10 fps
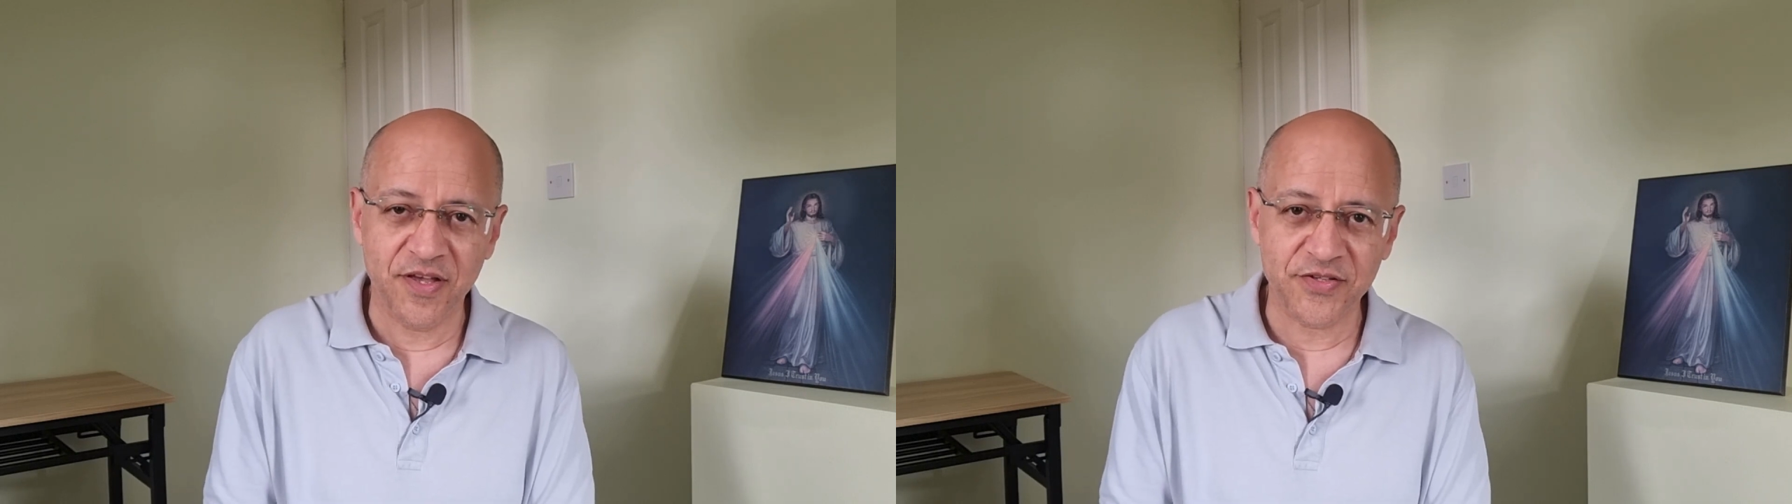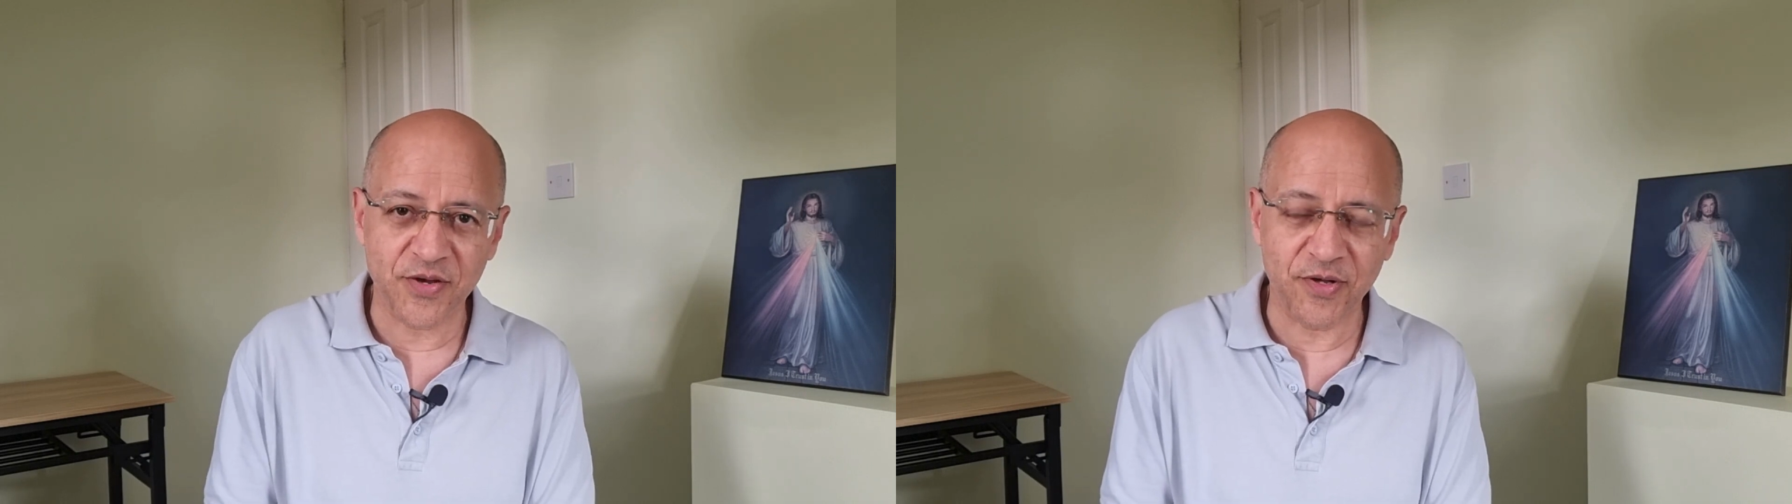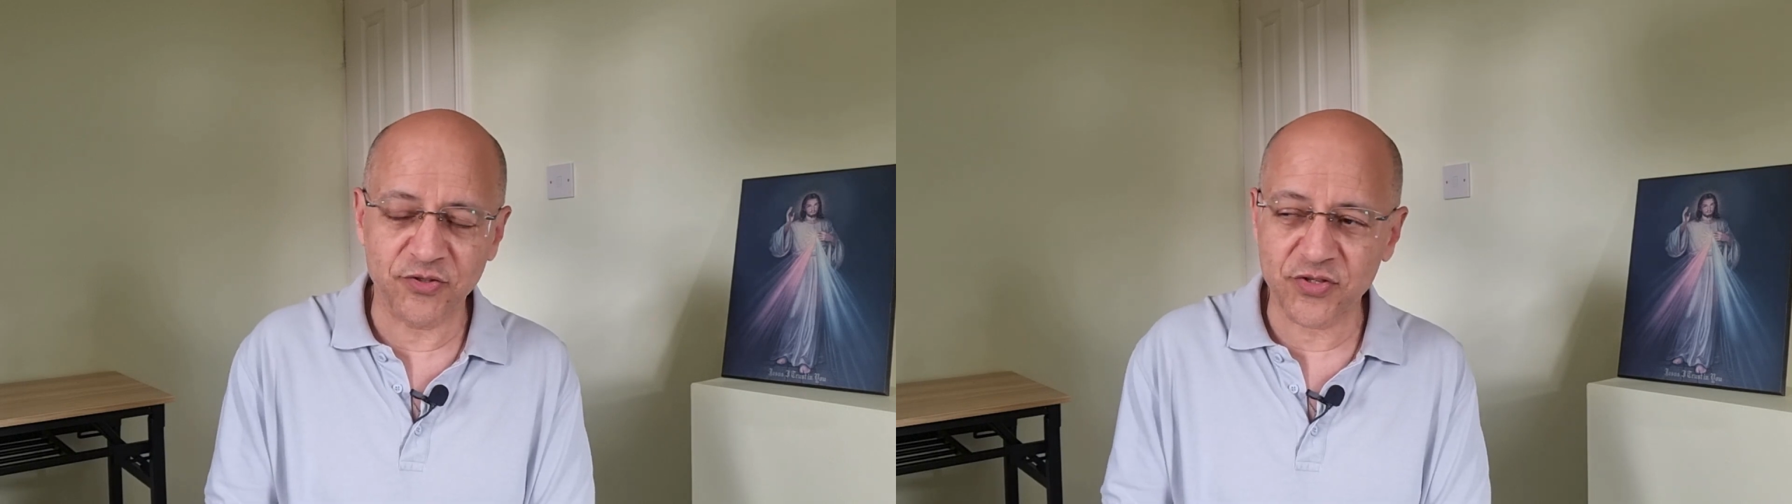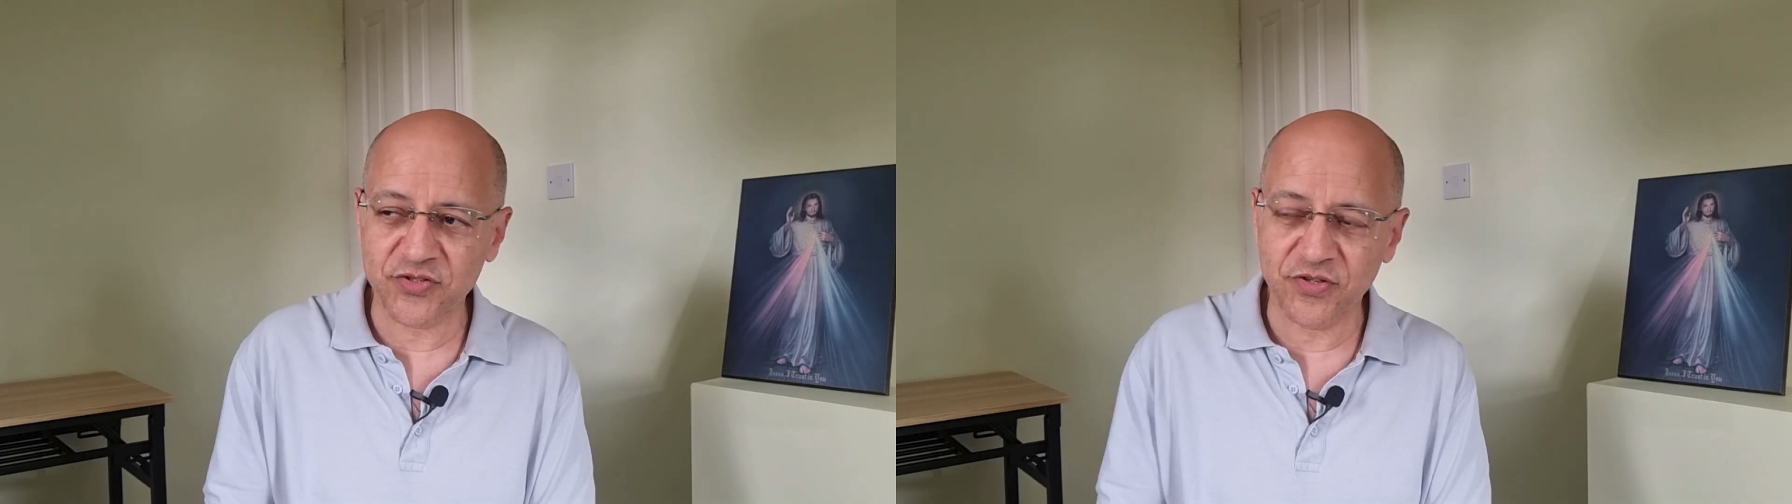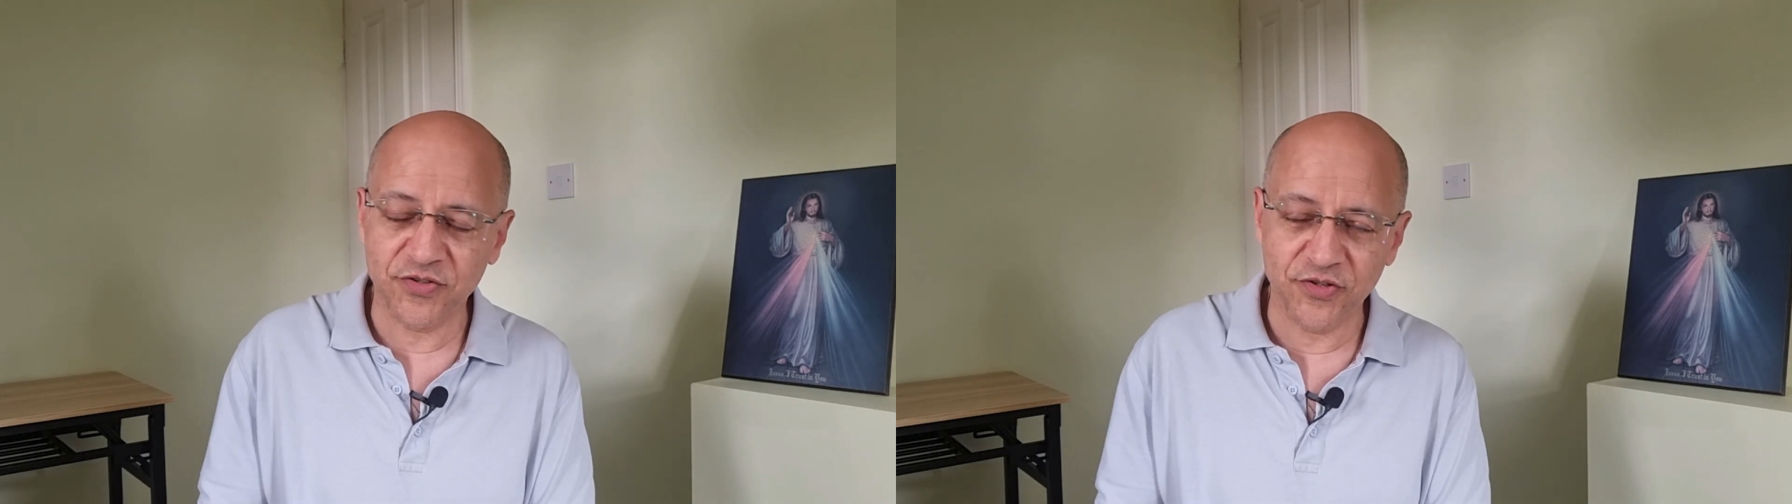So I'll
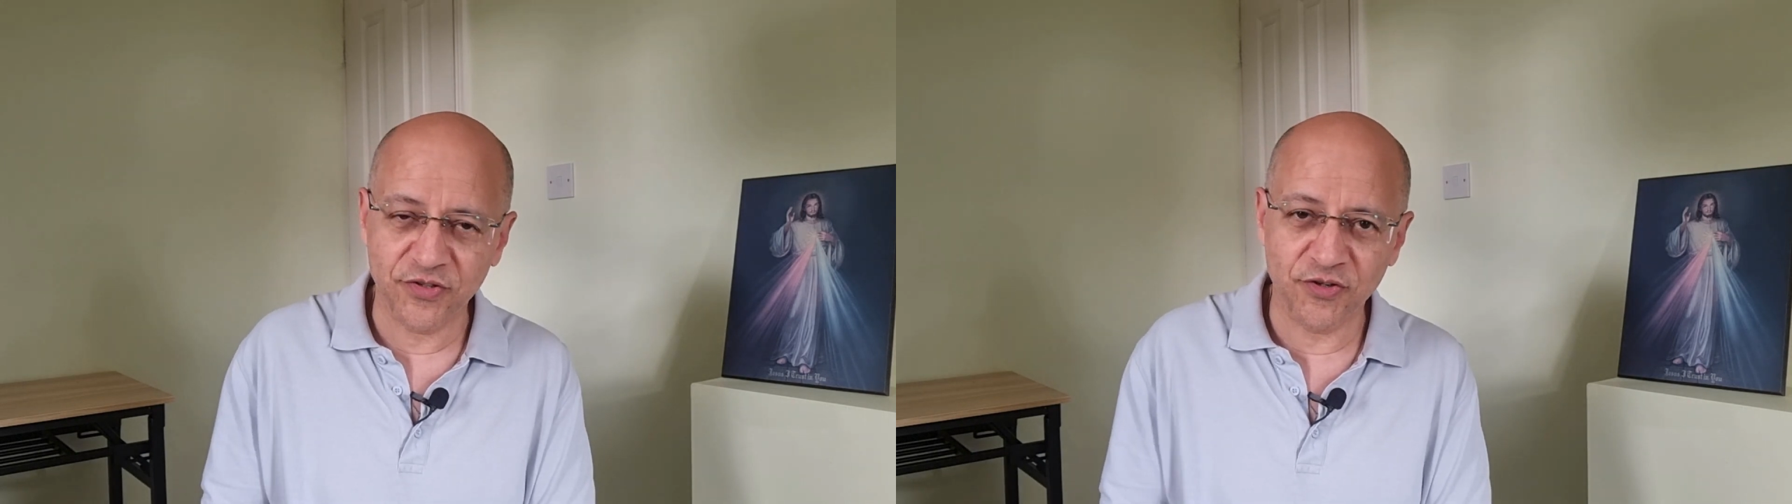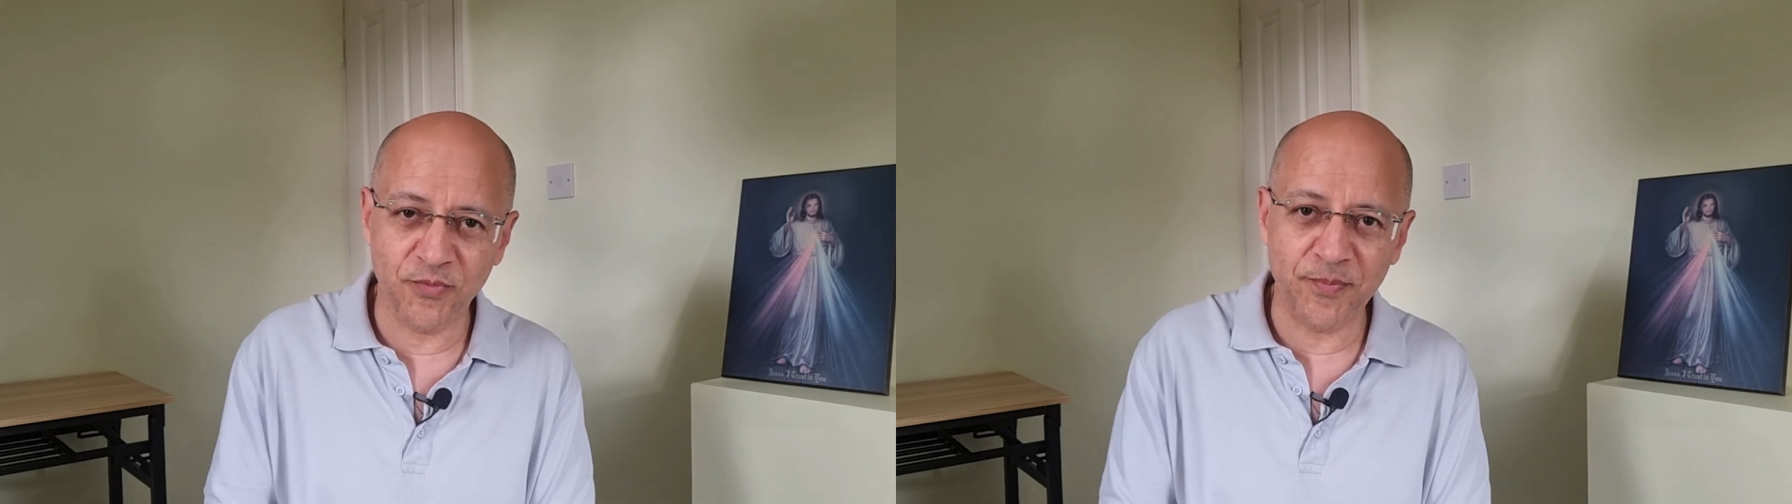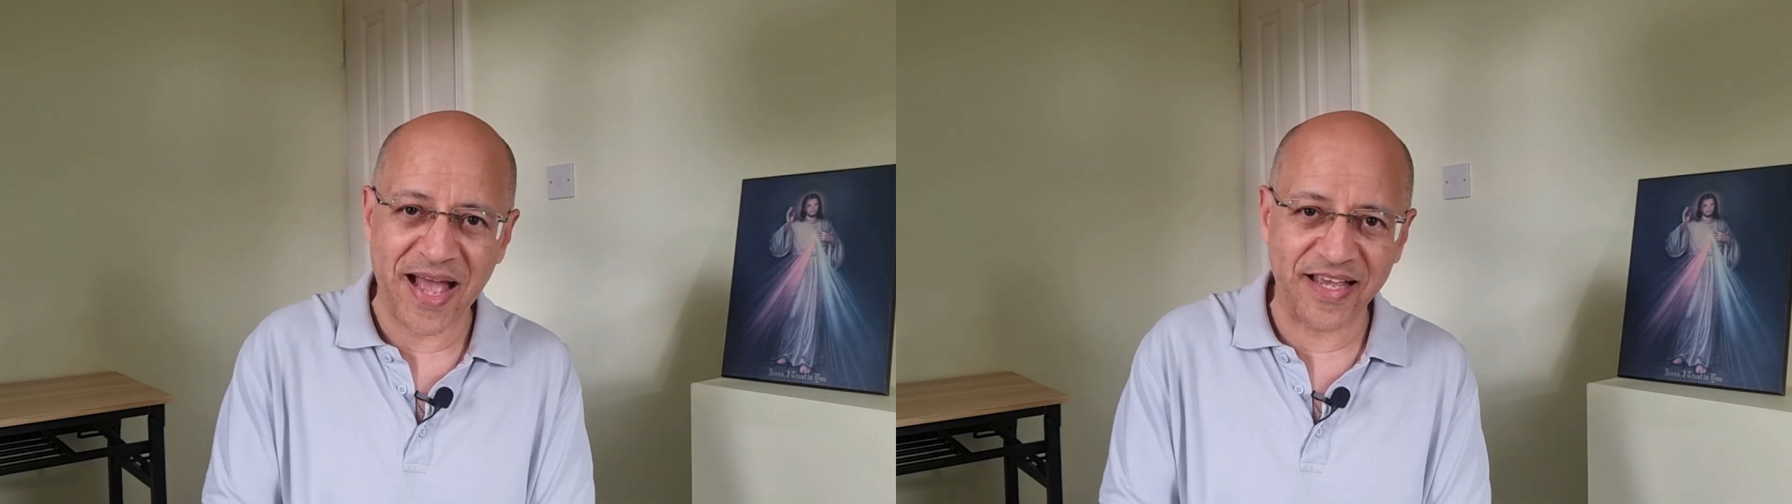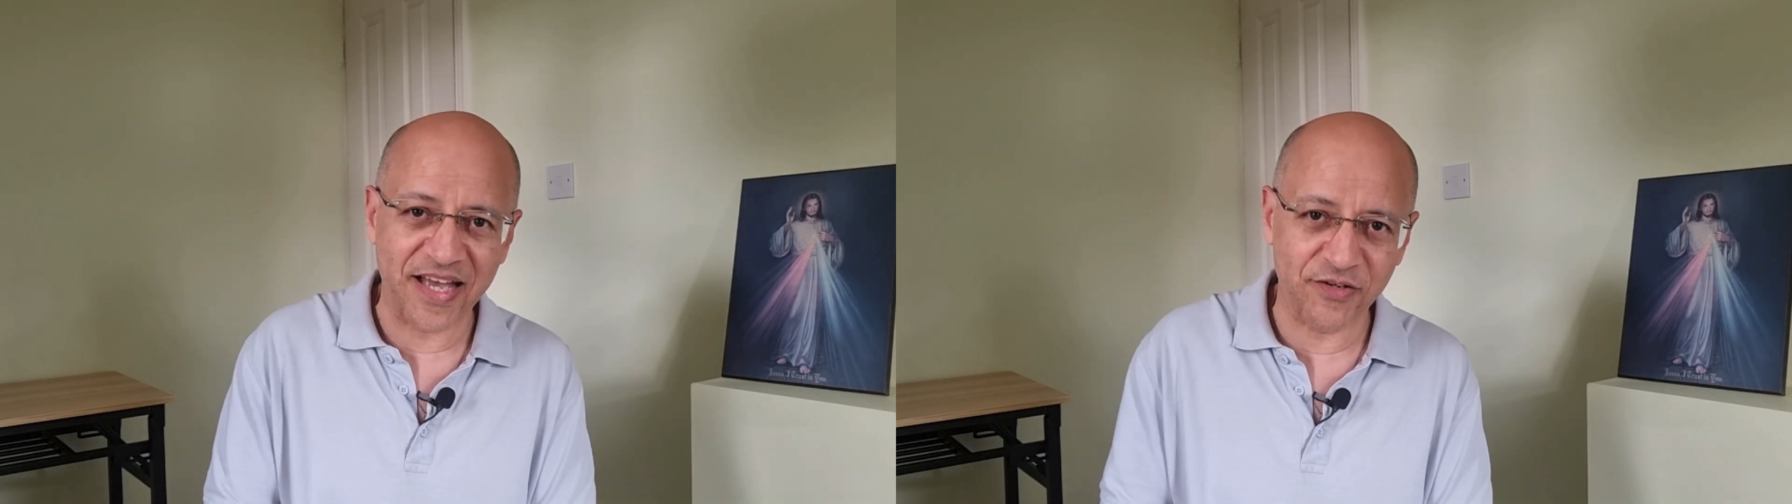just come back